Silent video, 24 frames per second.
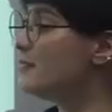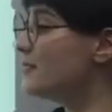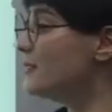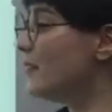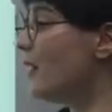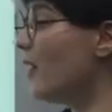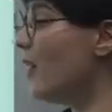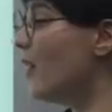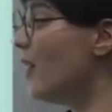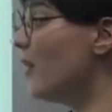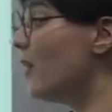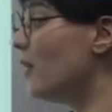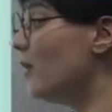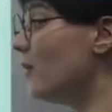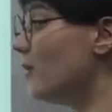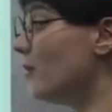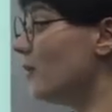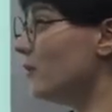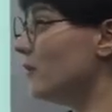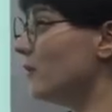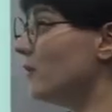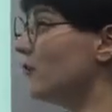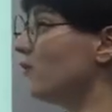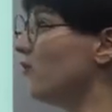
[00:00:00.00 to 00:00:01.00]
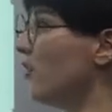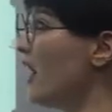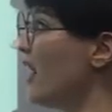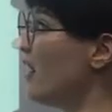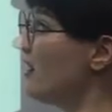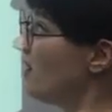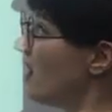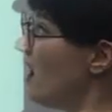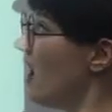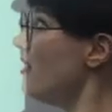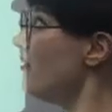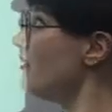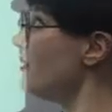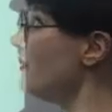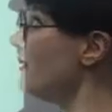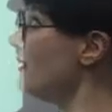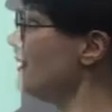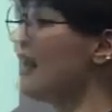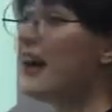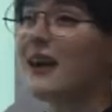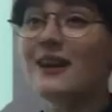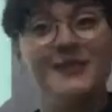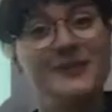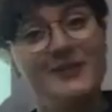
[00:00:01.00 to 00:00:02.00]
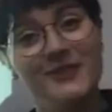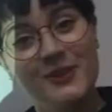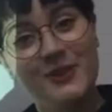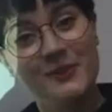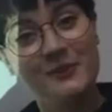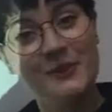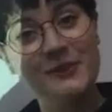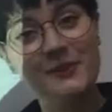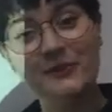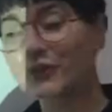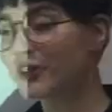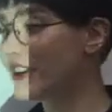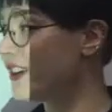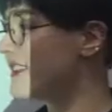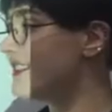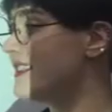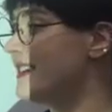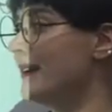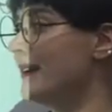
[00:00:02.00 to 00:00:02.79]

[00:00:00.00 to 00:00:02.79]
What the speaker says: So uncountable nouns could be, for